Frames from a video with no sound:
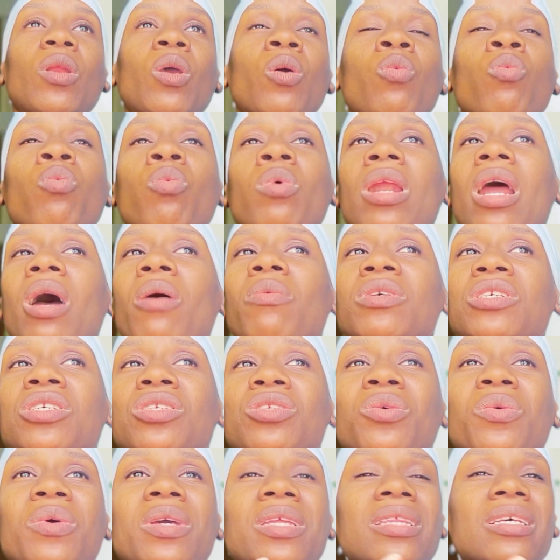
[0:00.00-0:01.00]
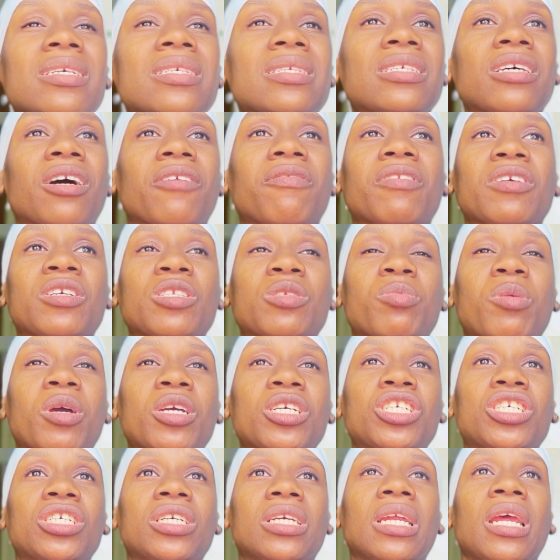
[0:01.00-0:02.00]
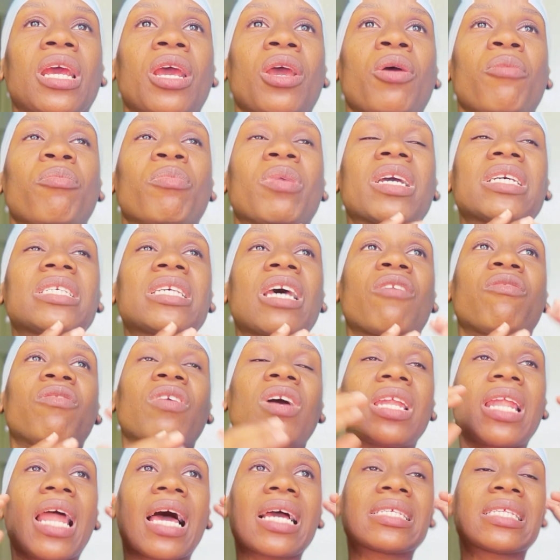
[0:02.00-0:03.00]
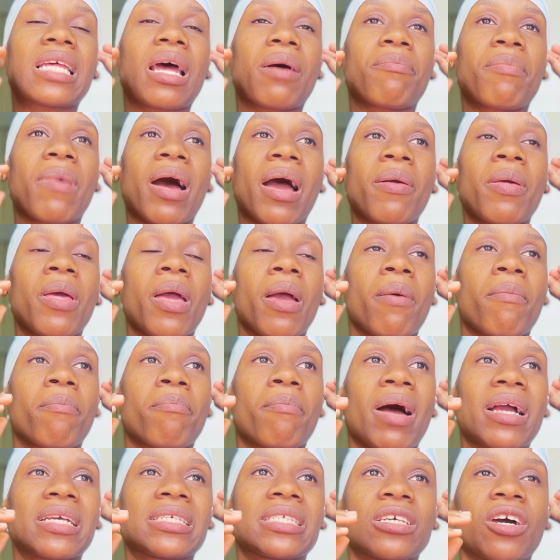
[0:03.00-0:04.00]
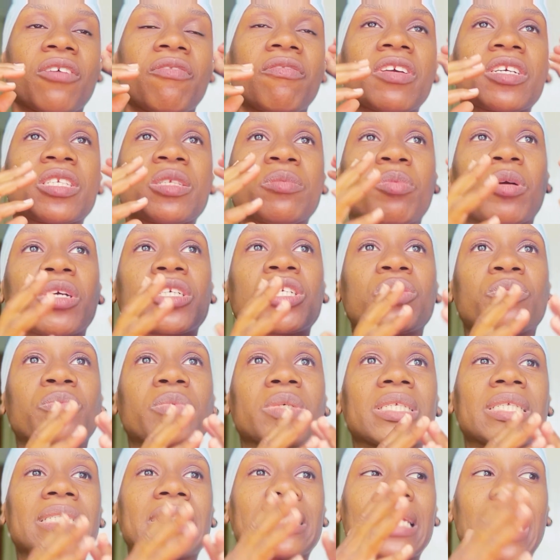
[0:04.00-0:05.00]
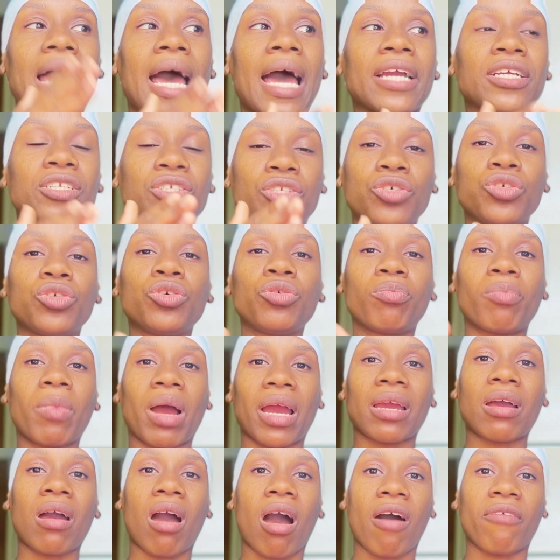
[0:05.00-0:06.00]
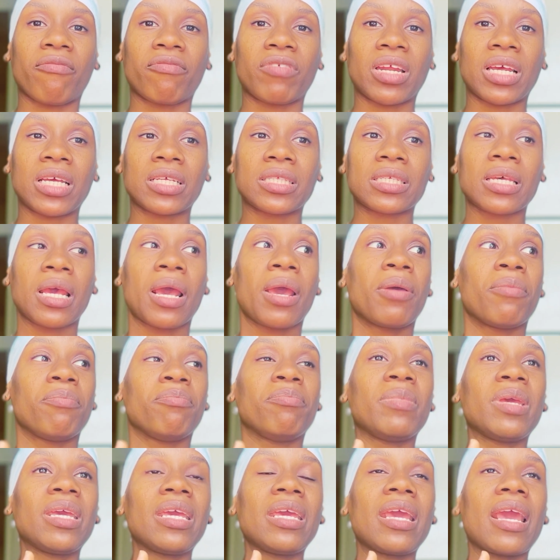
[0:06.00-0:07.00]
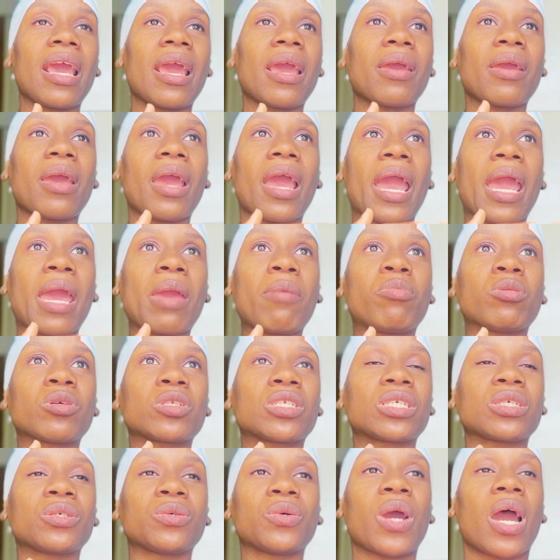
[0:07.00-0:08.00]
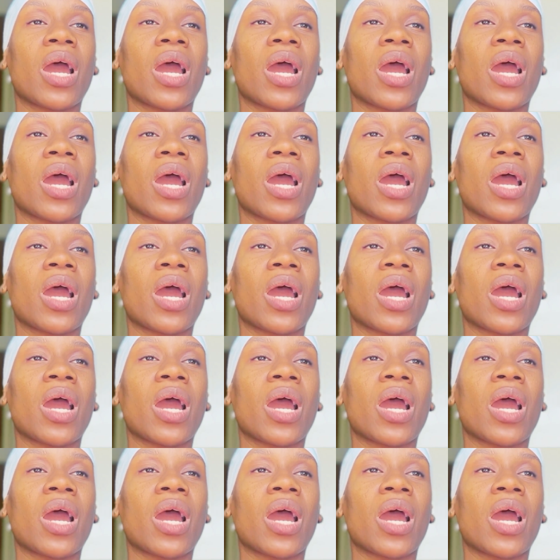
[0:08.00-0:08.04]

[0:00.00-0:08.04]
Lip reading: When I was doing this self-expression, because I realized that my self-expression was tied to my confidence. Me able to